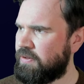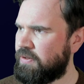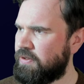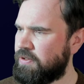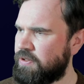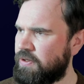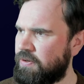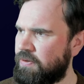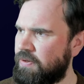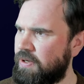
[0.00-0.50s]

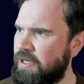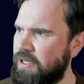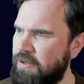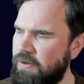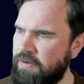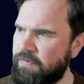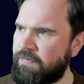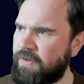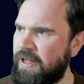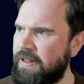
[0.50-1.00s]
So you
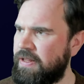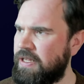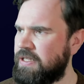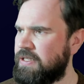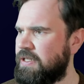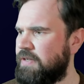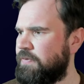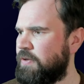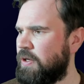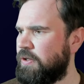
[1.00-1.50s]
can find this
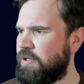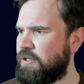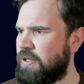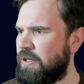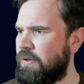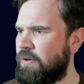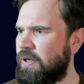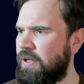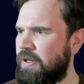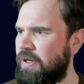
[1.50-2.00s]
if you just
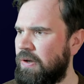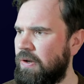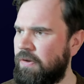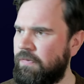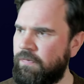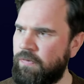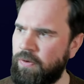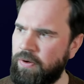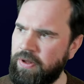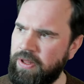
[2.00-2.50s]
look
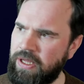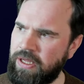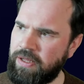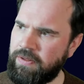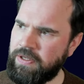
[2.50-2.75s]
for the,